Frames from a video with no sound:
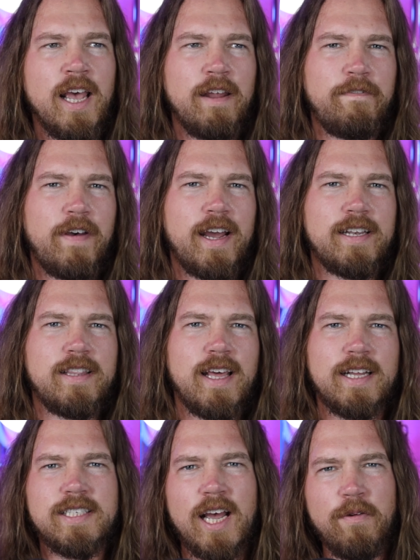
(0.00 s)
In fact,
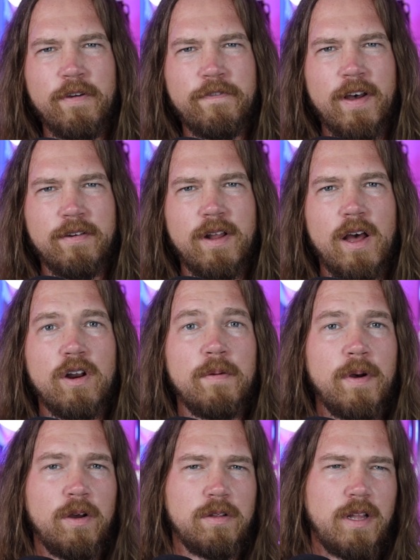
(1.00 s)
that's how we found out
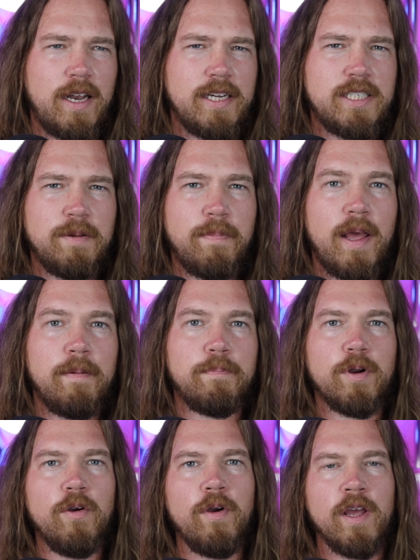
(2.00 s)
about Ludington Bay
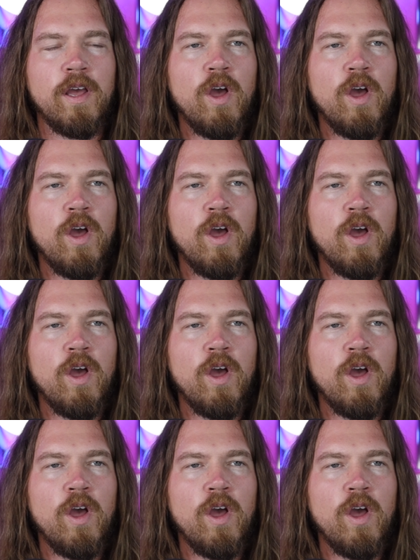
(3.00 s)
Brewing.